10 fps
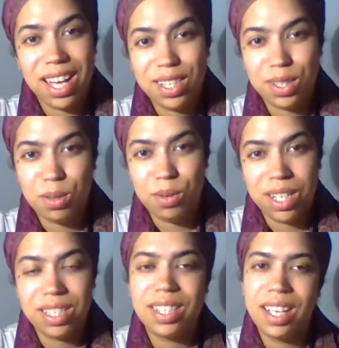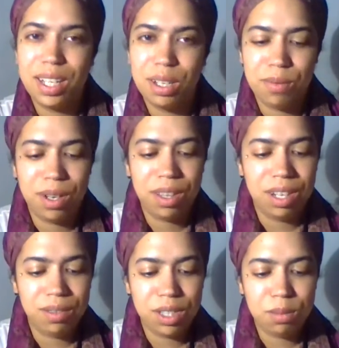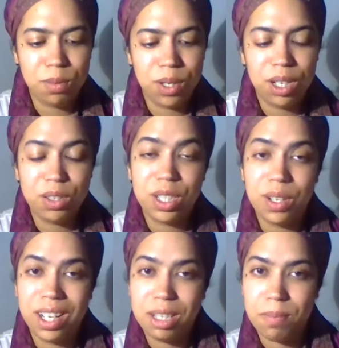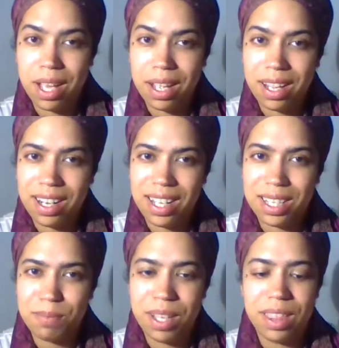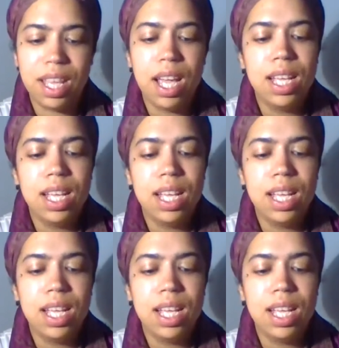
As always, thank you for all the love and support, and I'll see you guys back next month.